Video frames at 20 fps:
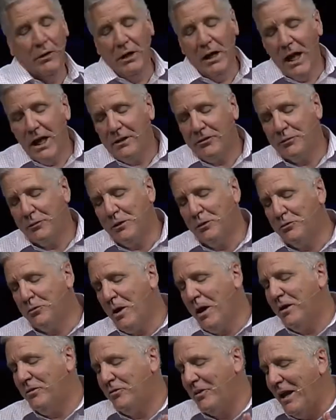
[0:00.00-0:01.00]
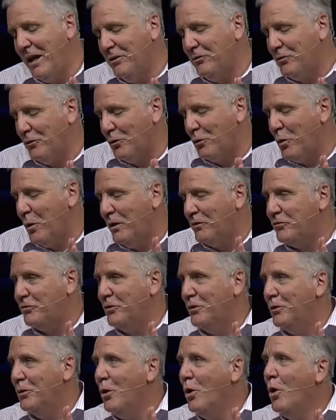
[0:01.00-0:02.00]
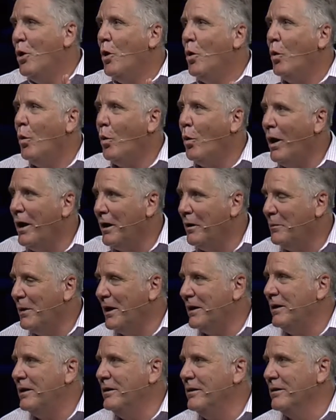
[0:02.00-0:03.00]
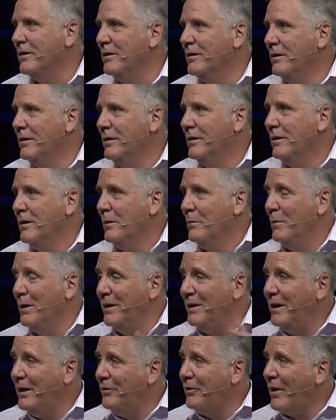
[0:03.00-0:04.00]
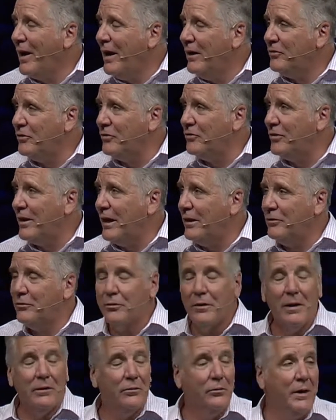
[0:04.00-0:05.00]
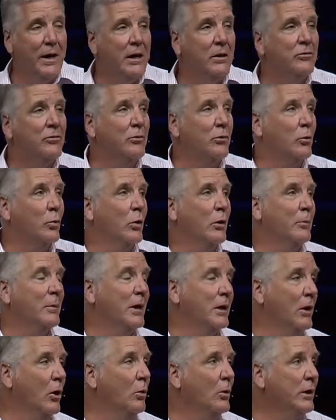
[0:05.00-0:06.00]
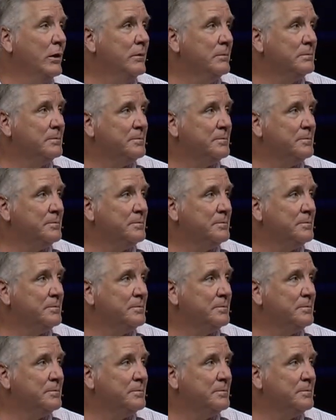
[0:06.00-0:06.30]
Philosophy tries to answer the question, why am I here? But neither has a satisfactory answer to where am I going.